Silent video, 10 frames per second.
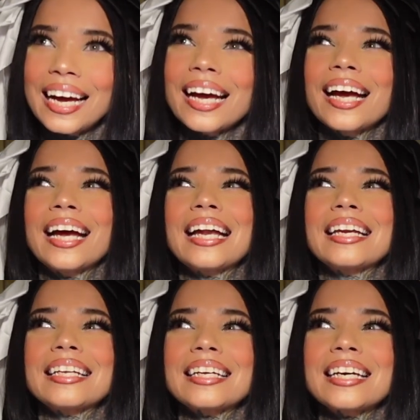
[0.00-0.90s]

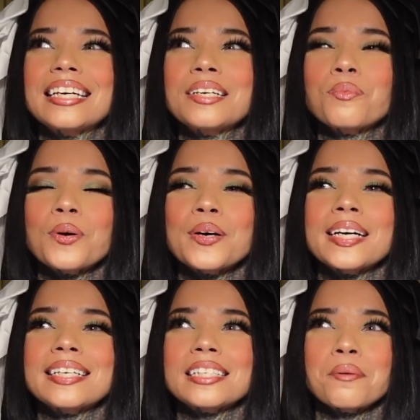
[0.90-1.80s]
and he
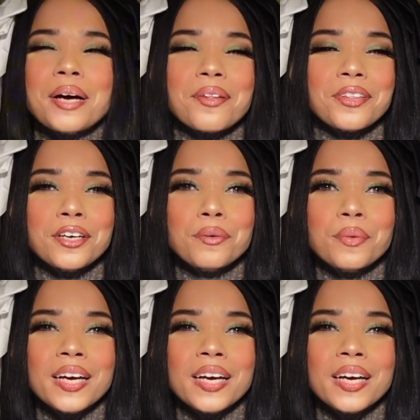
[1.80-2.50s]
worries about them,